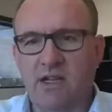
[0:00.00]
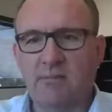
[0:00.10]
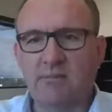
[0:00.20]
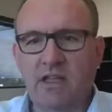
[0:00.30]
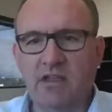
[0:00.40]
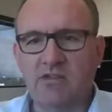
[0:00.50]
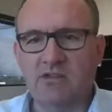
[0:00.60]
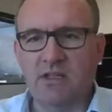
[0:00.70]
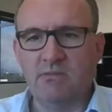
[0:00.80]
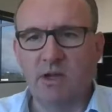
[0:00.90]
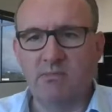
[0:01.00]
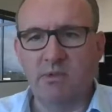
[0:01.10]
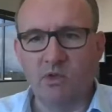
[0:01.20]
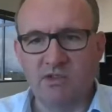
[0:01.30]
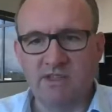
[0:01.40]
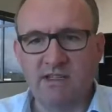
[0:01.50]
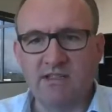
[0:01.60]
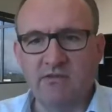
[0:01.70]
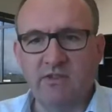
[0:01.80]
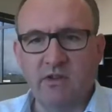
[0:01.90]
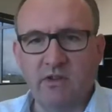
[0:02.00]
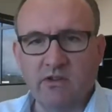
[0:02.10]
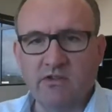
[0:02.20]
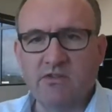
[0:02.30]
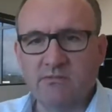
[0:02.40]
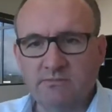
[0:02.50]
applications that might be more sensitive than others.